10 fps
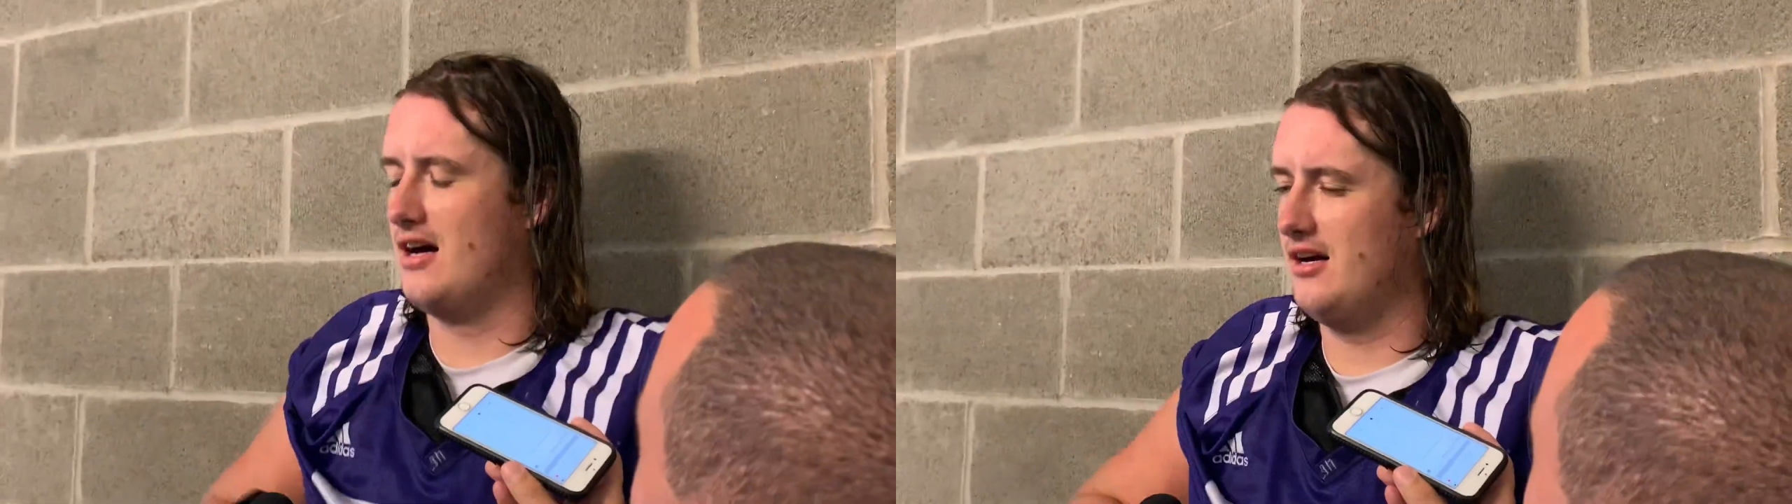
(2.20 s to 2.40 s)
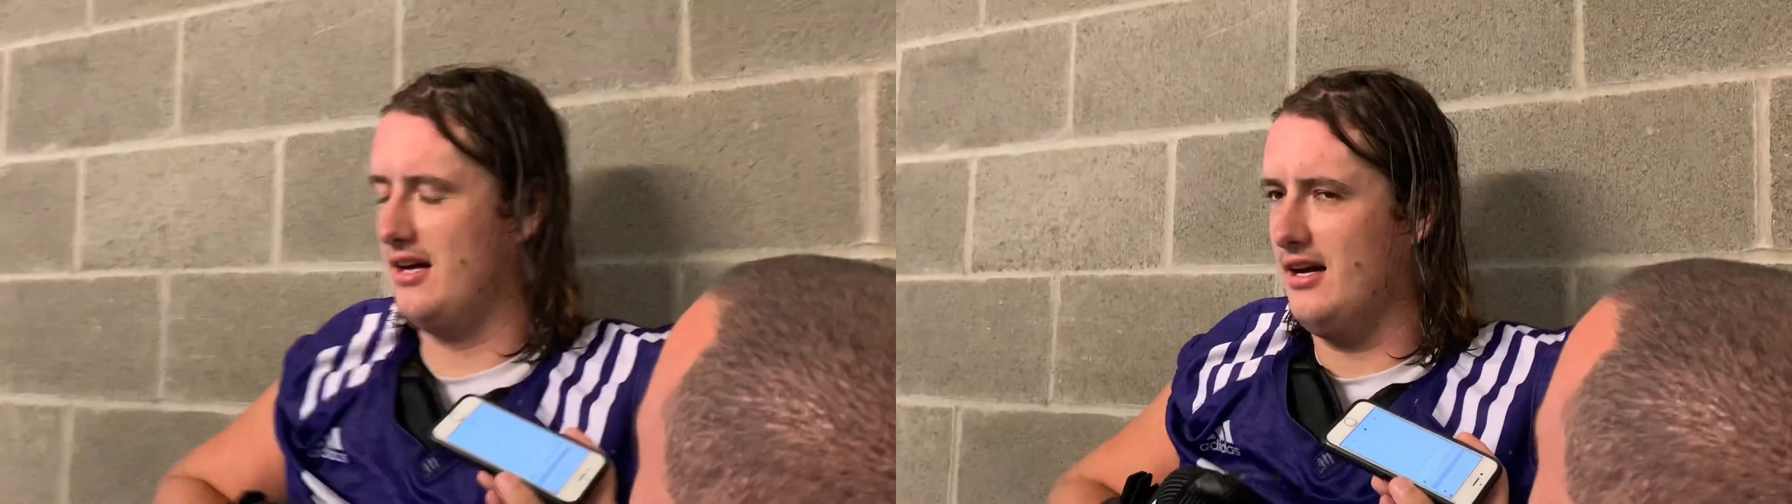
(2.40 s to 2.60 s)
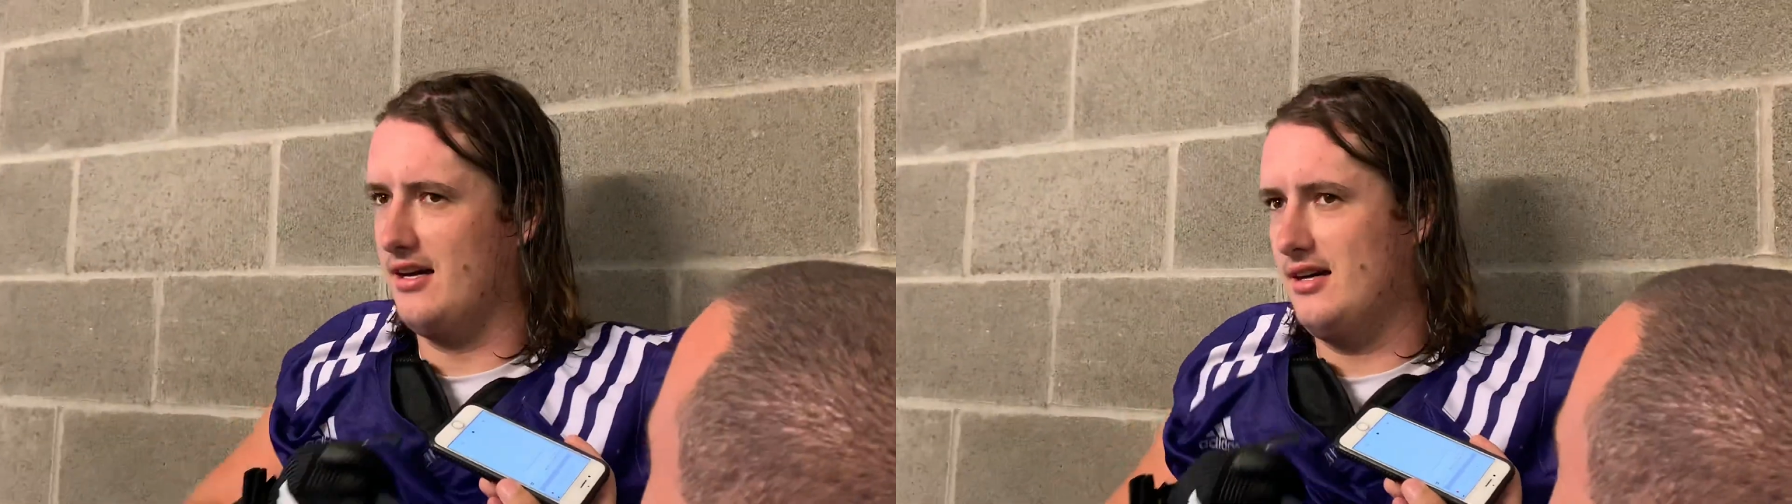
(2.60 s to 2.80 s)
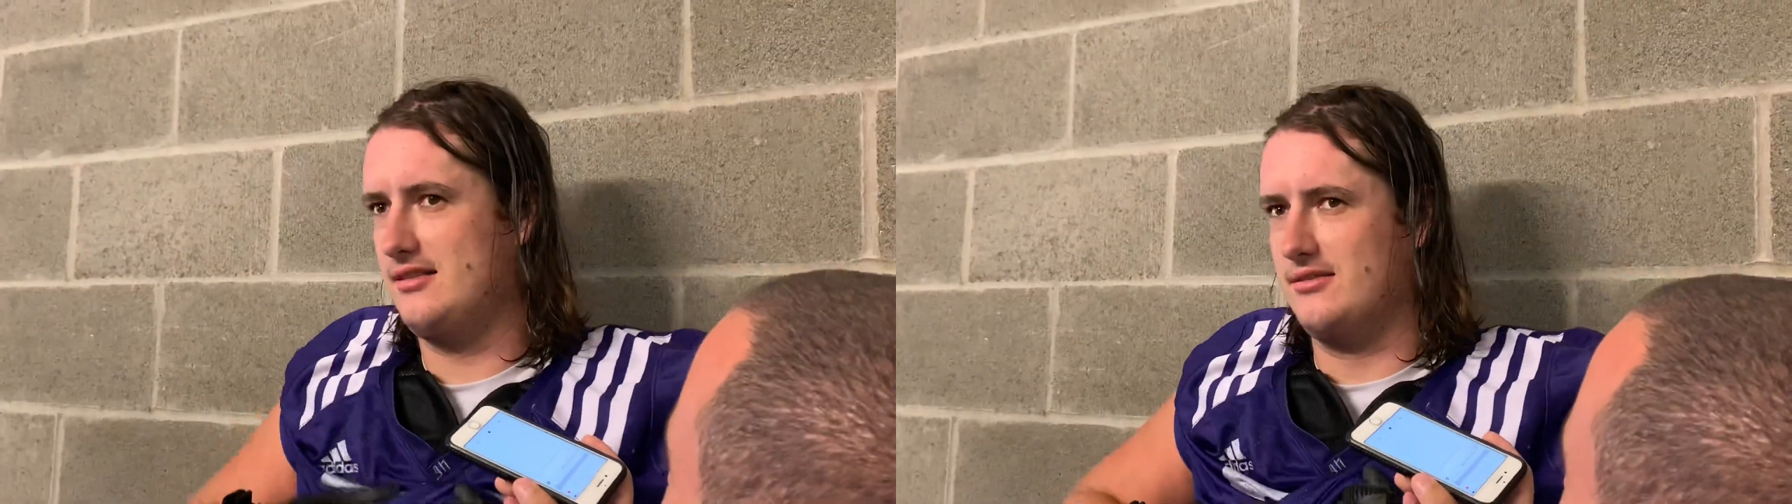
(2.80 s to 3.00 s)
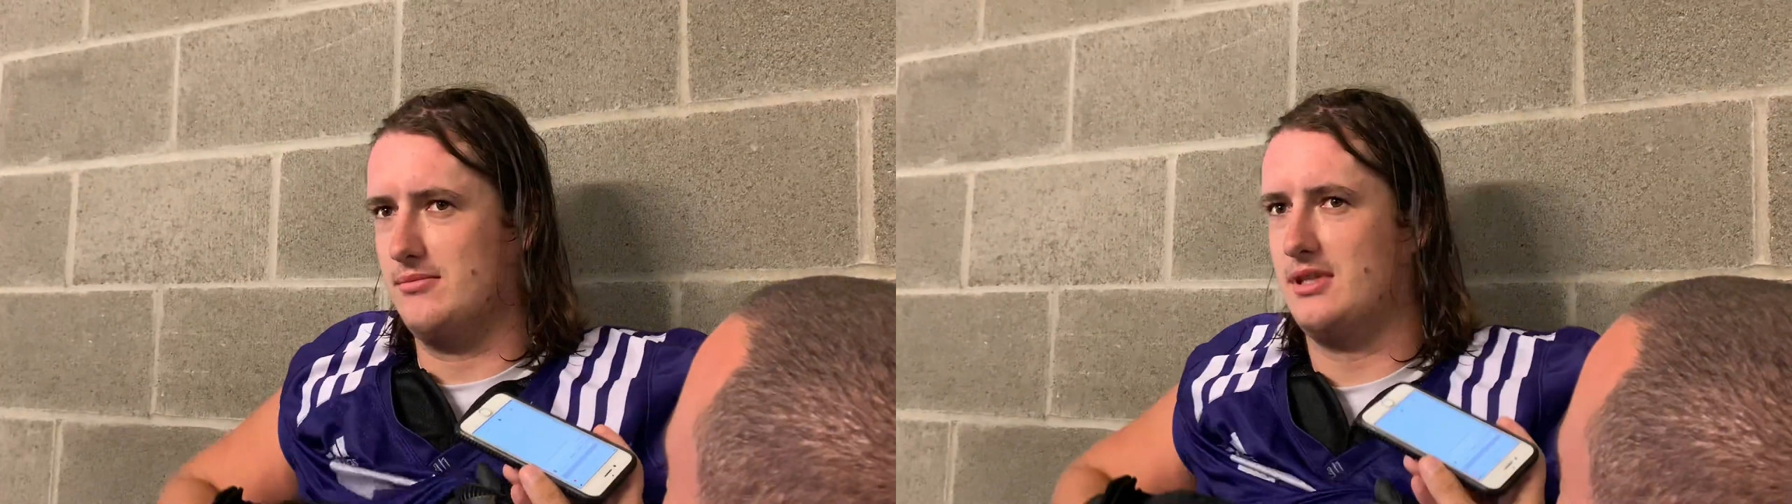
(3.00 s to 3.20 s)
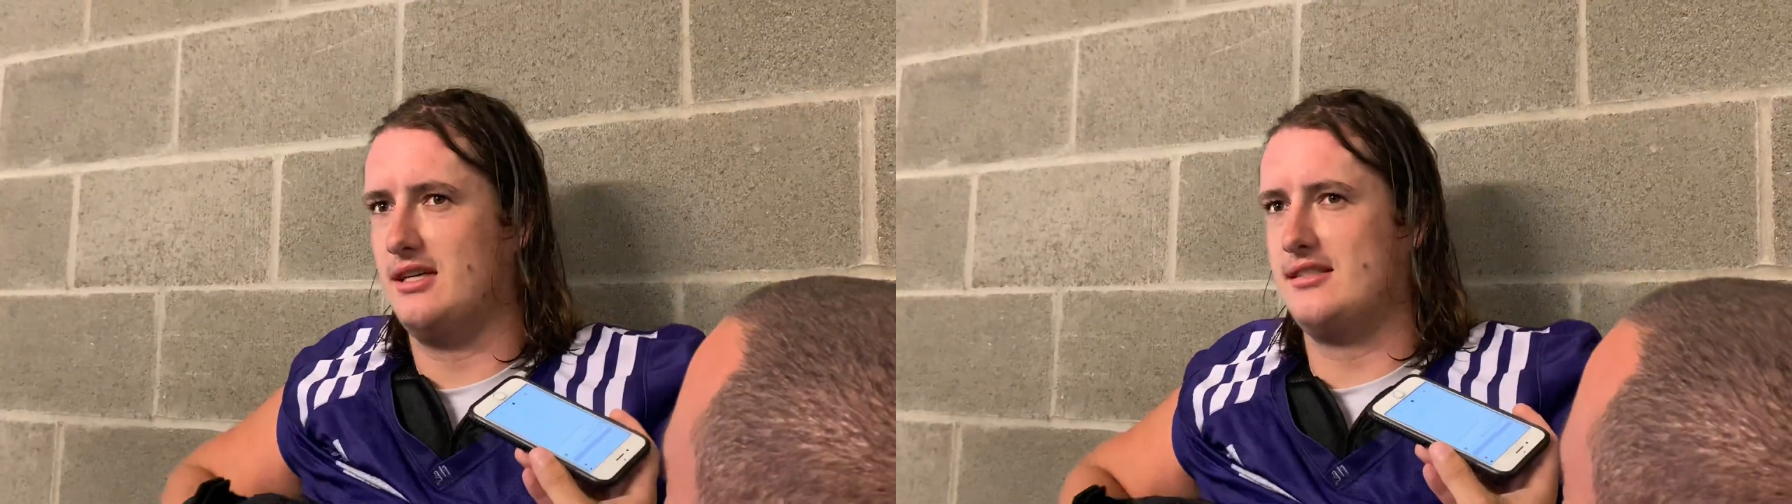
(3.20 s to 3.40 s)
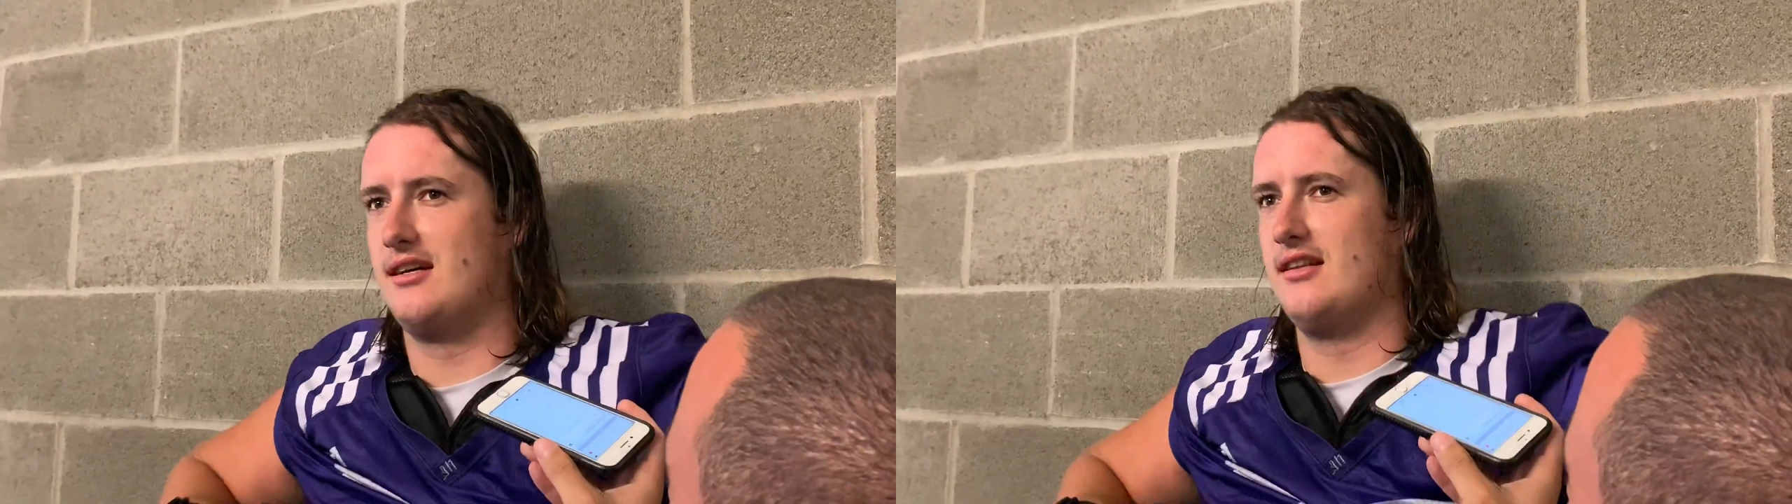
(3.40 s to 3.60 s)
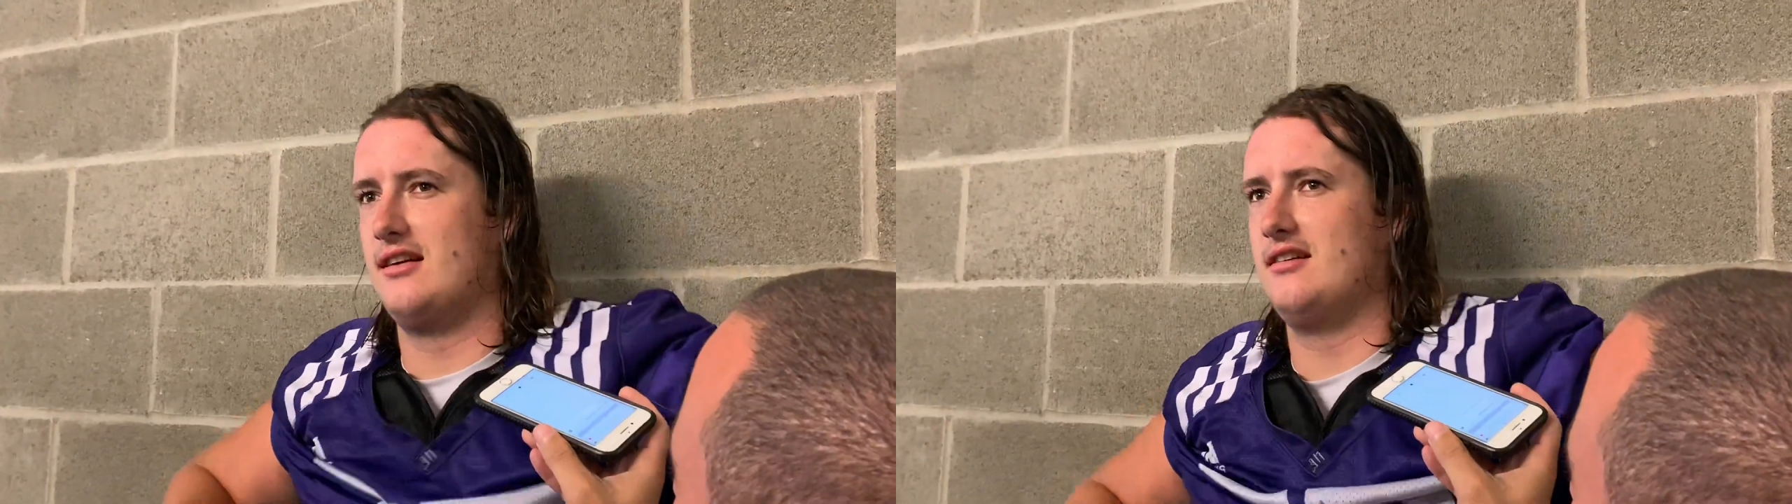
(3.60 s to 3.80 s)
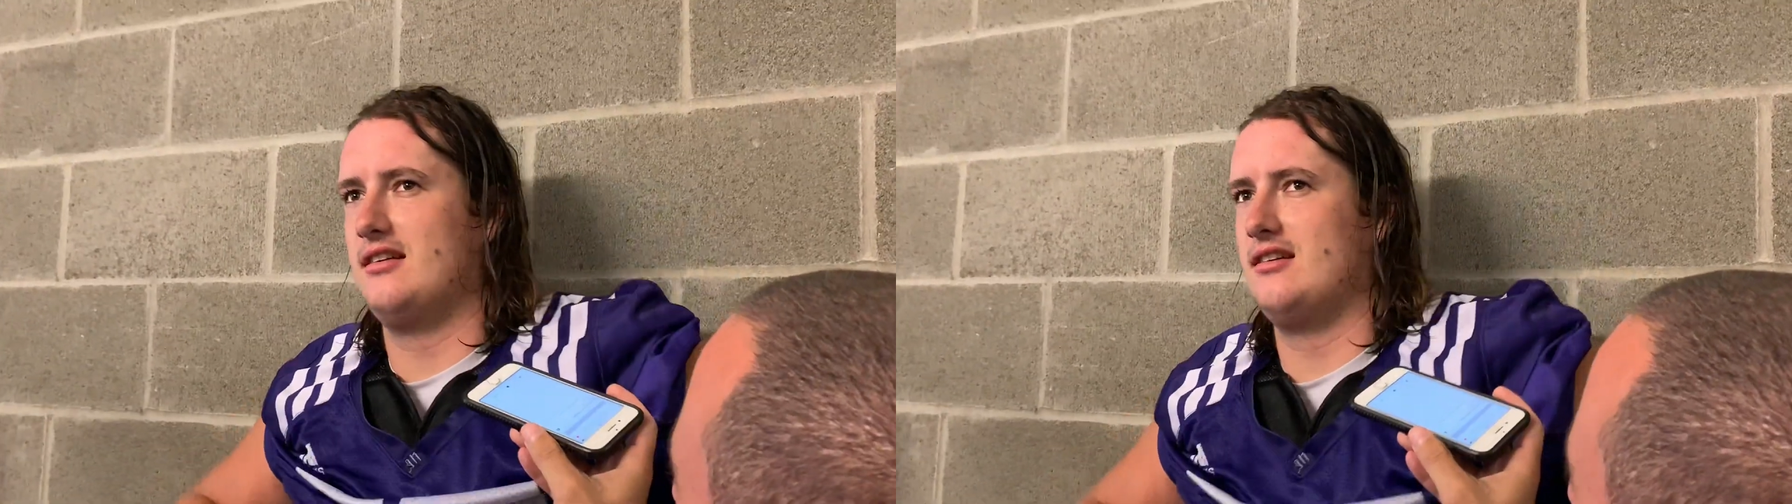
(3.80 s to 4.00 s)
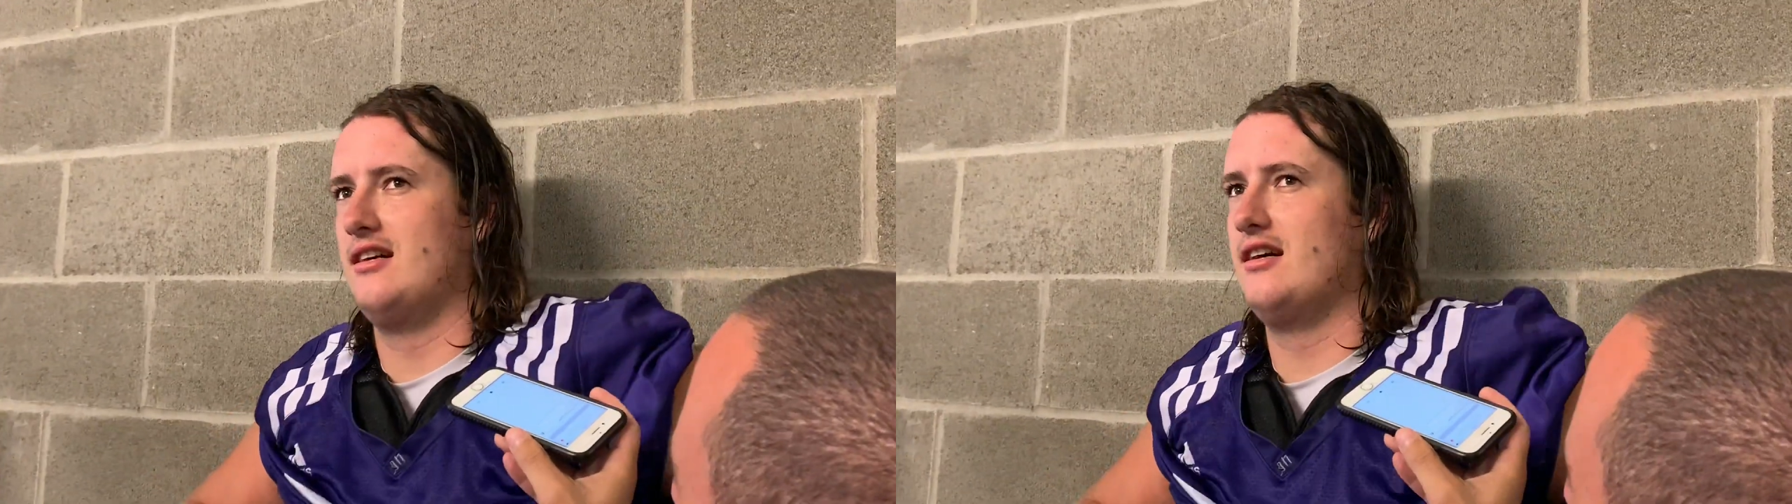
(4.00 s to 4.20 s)
Oh yeah, awesome. I saw that the
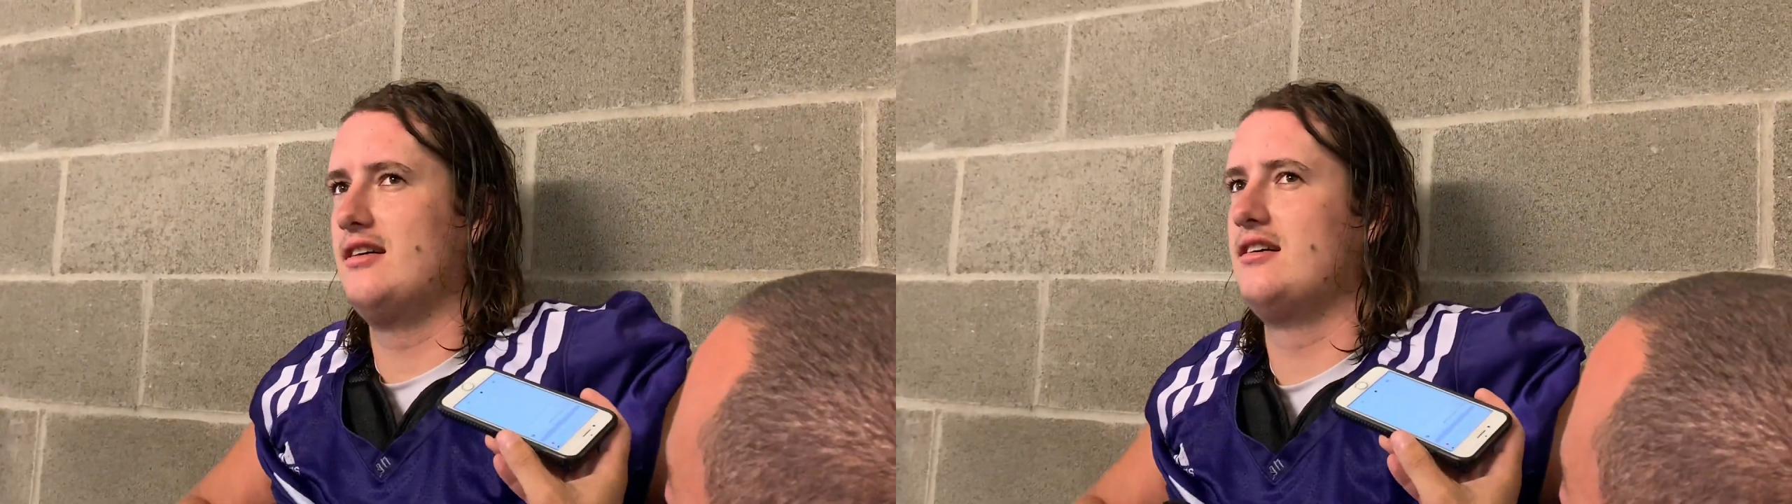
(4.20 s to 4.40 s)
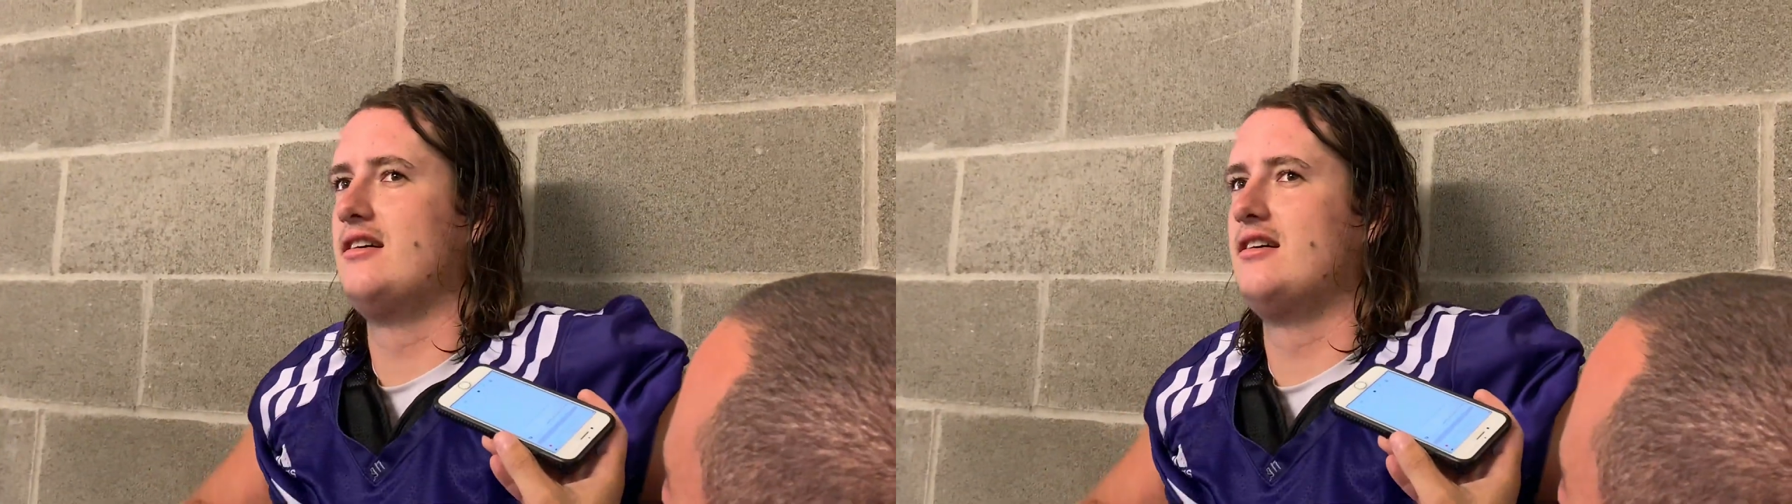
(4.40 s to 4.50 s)
other day.